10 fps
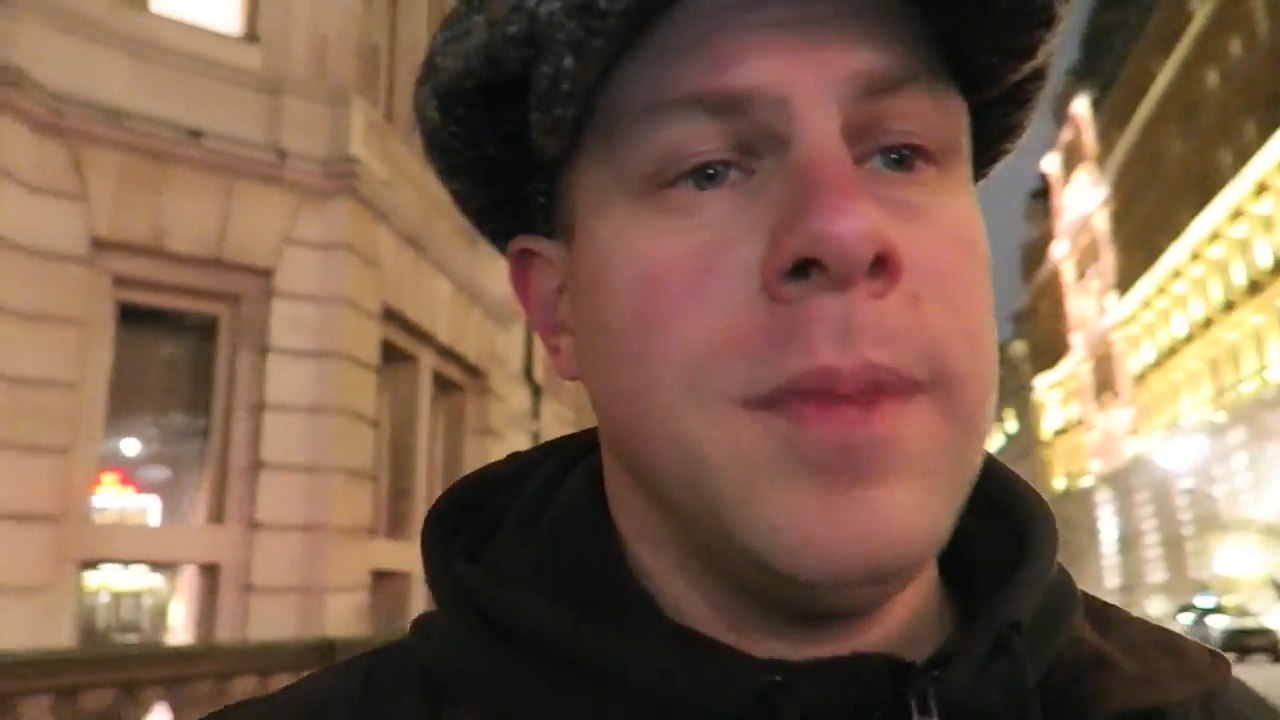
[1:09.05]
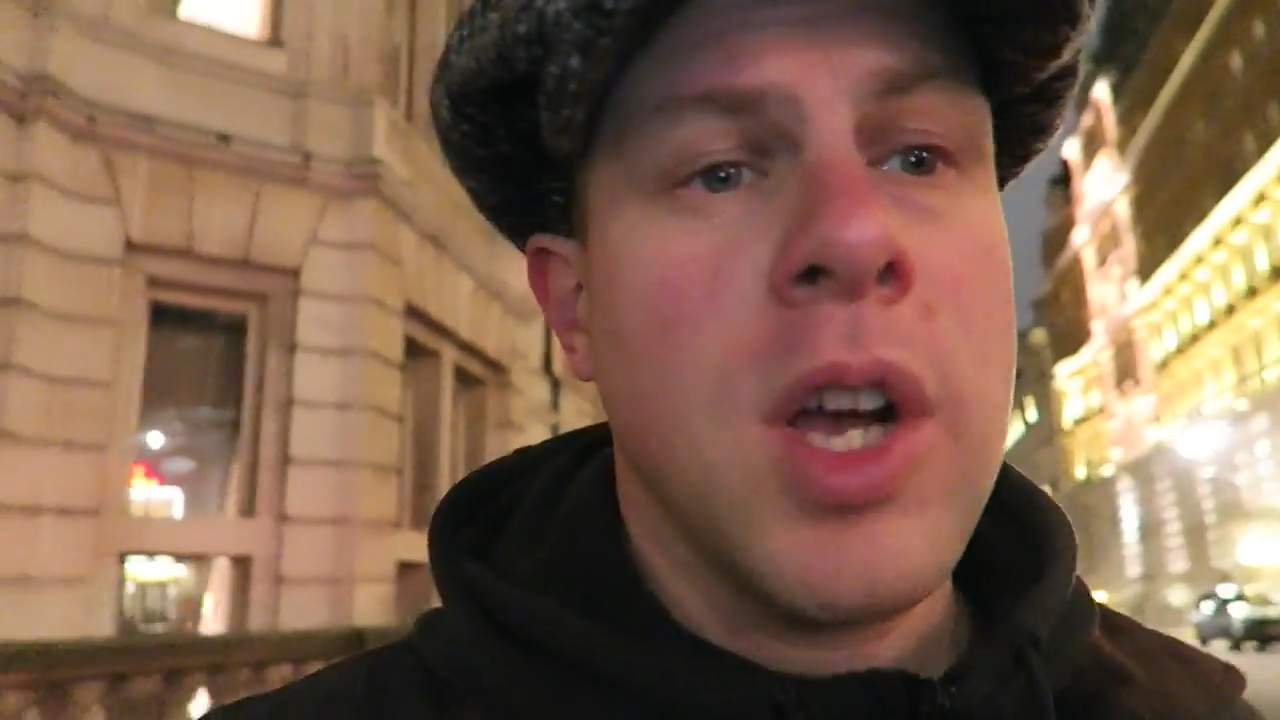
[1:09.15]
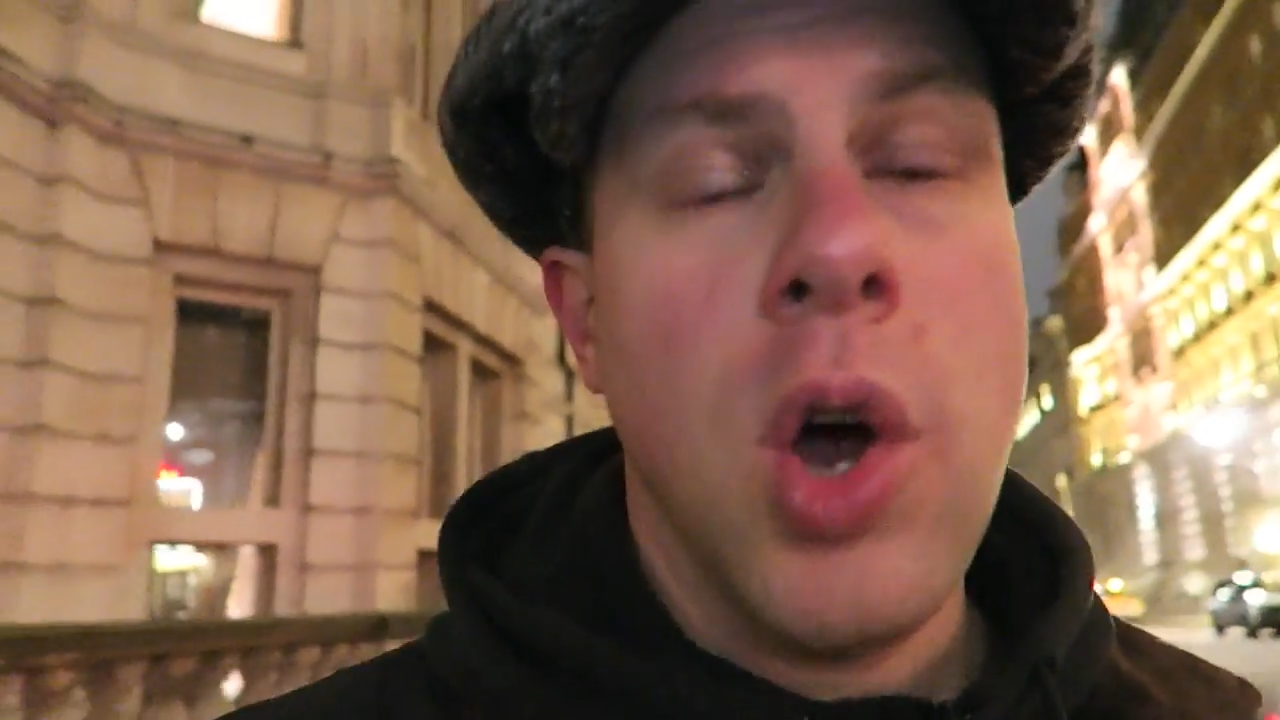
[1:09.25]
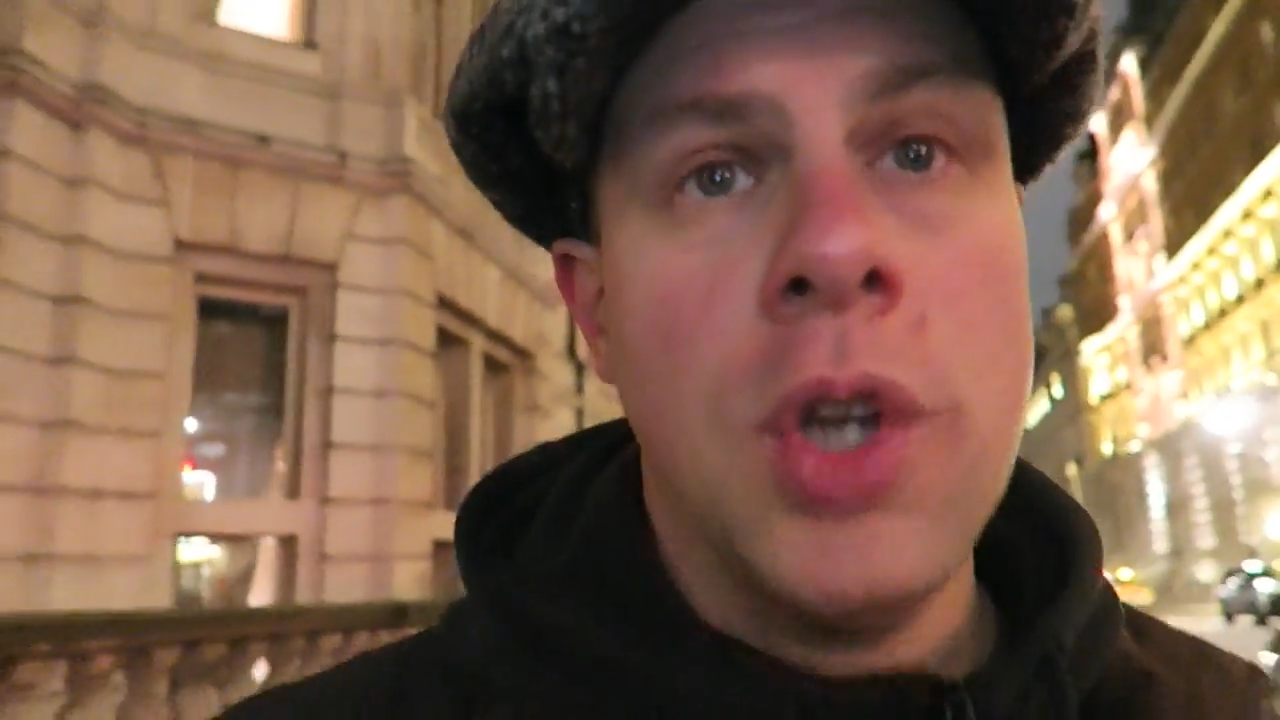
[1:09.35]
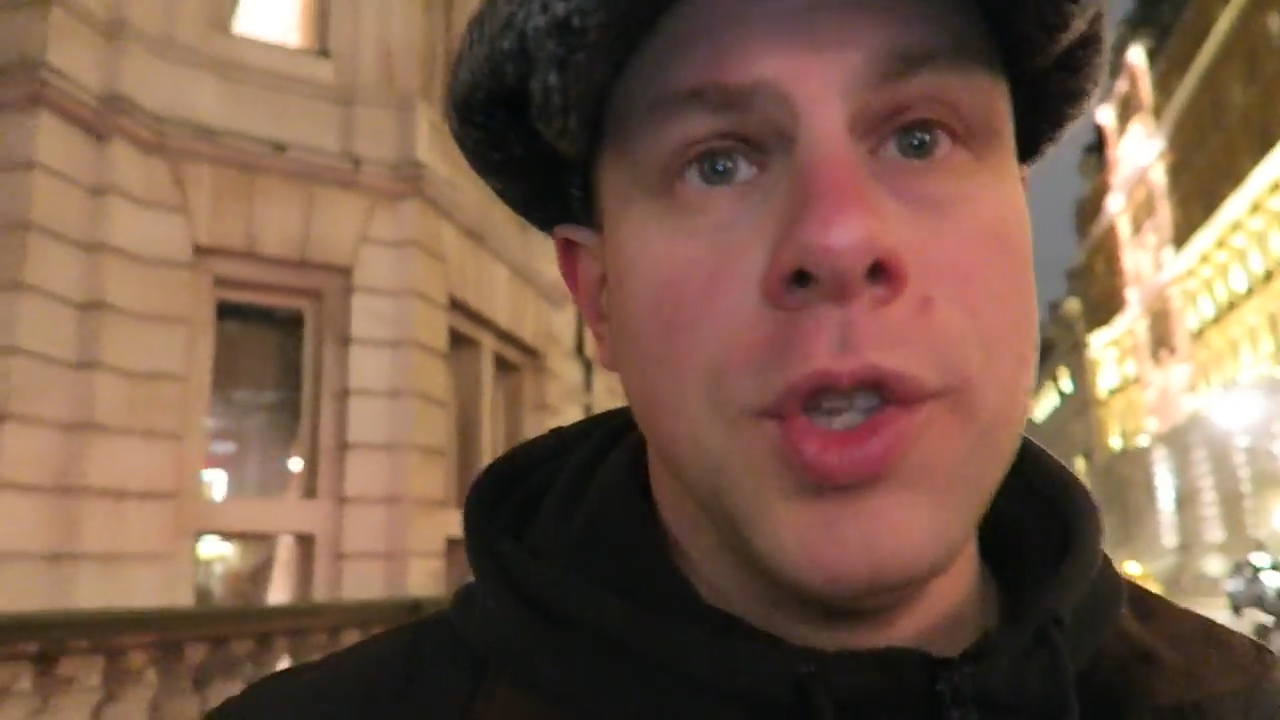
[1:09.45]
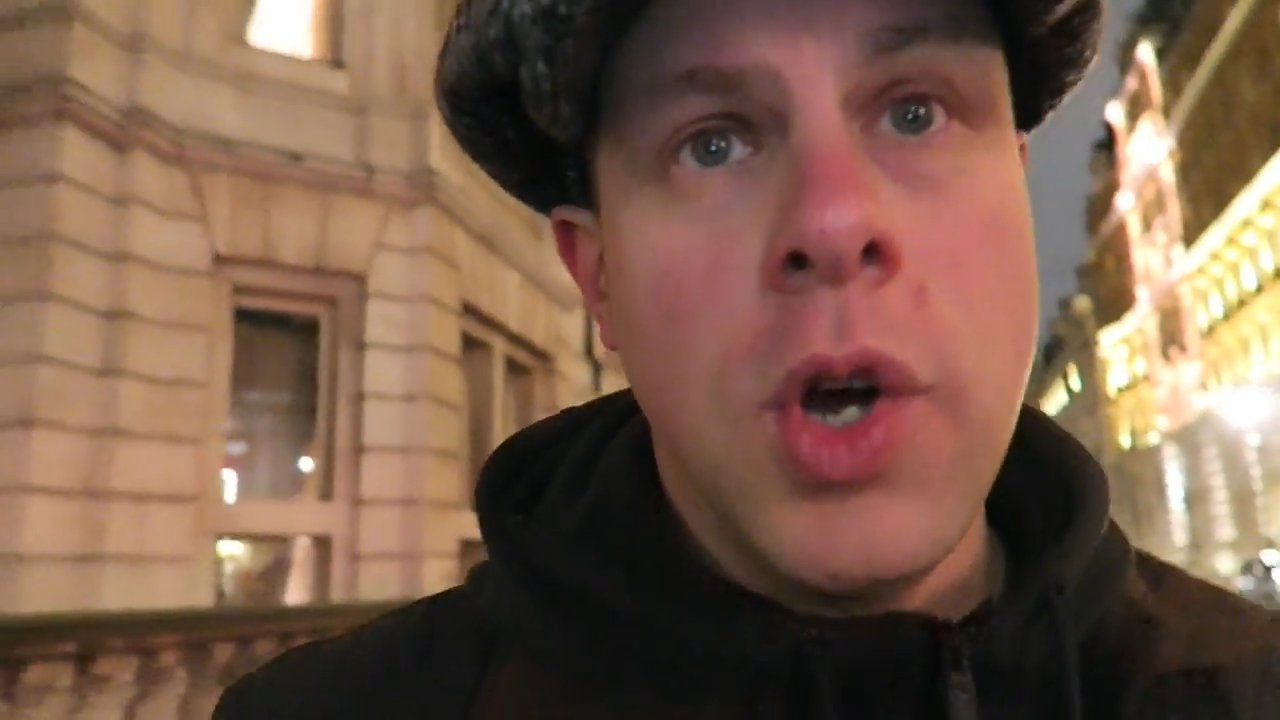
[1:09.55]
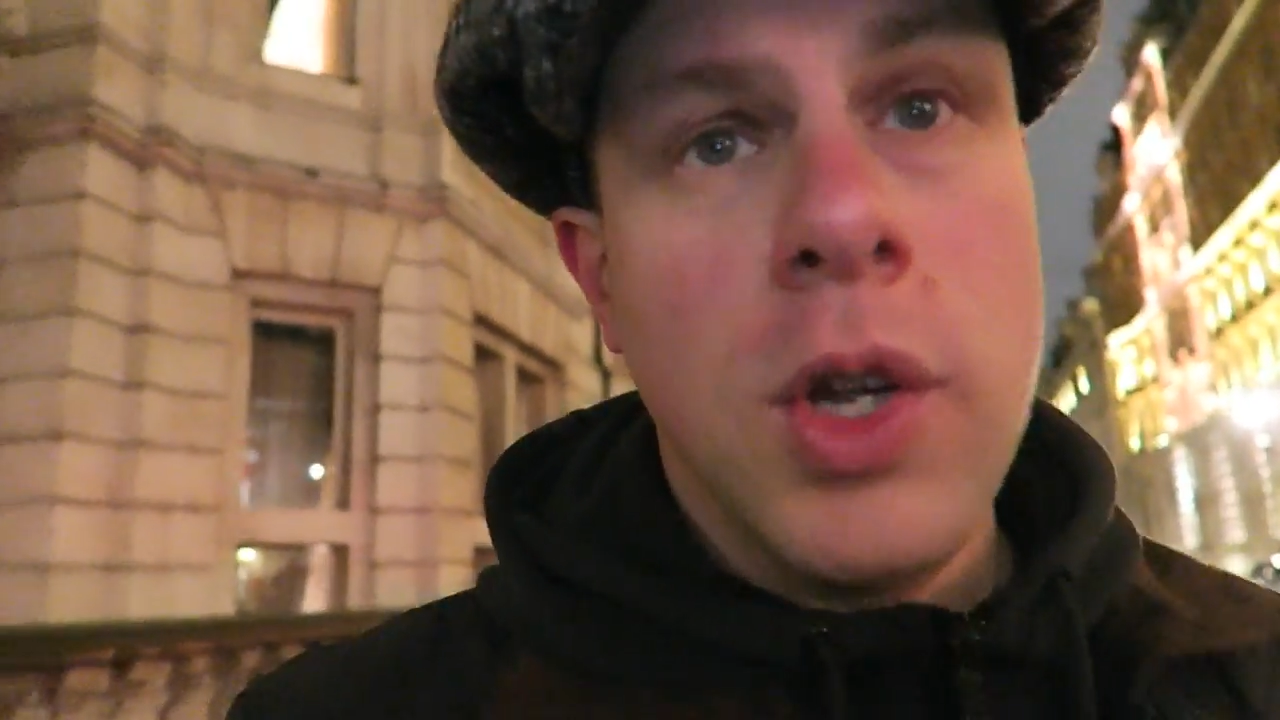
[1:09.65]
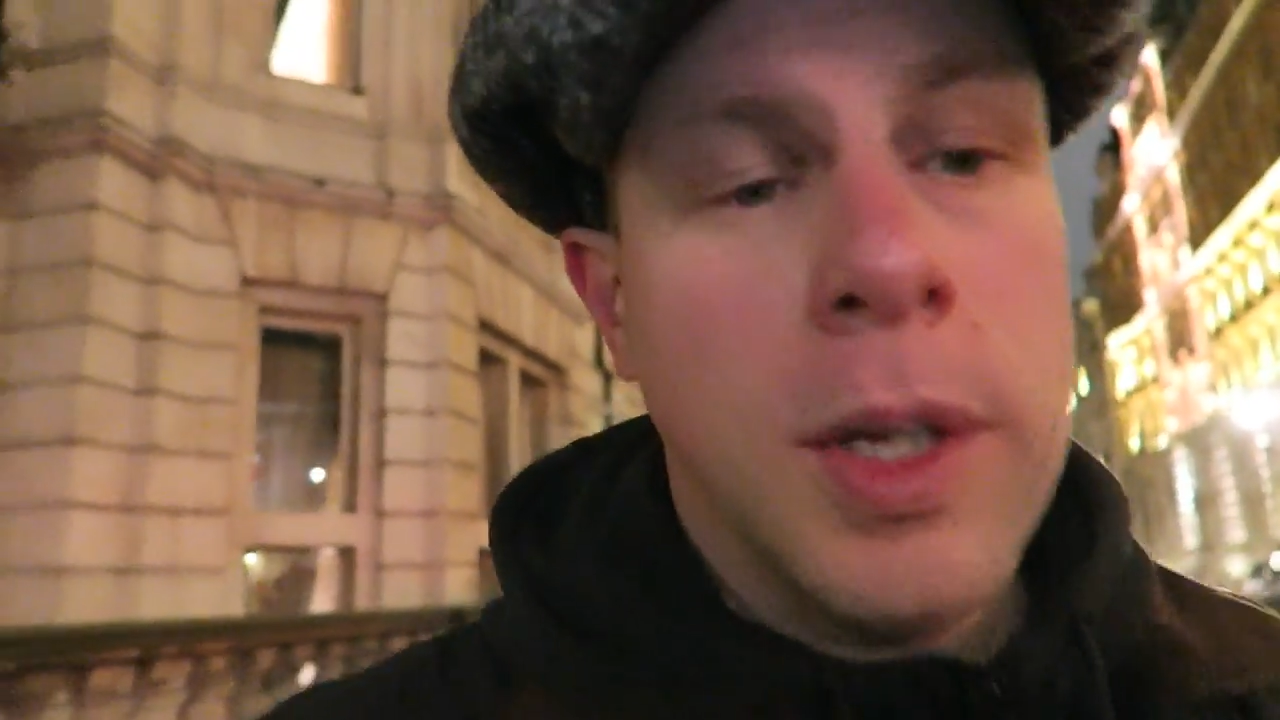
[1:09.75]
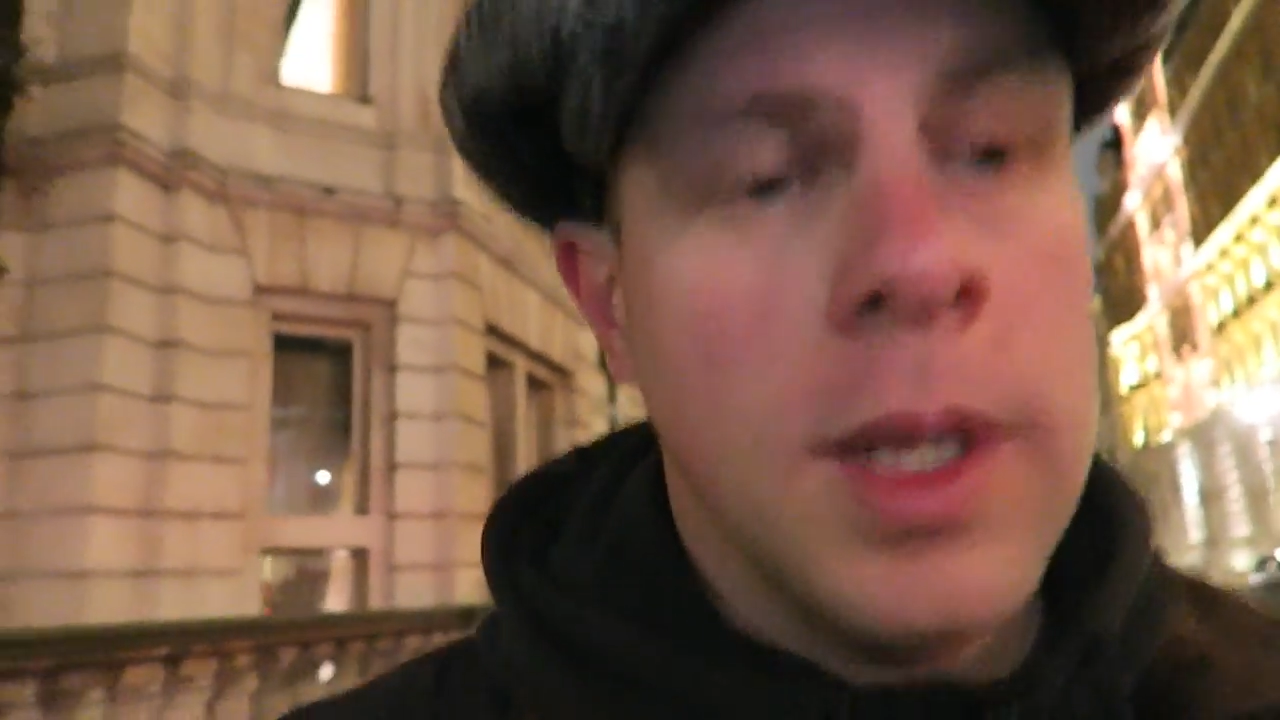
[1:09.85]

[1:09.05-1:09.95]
like a hot dog.